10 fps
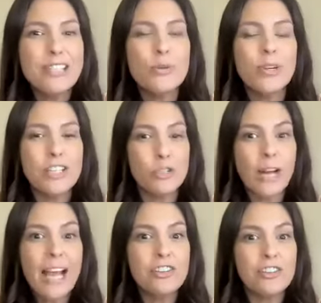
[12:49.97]
So you can do
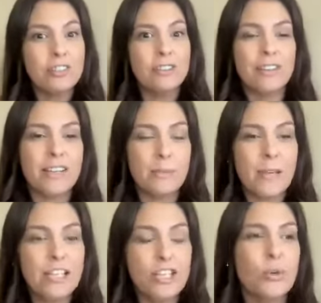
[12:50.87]
what I just
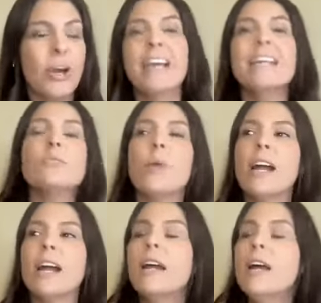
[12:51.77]
explained to you guys,
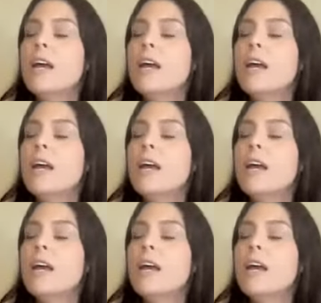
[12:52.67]
where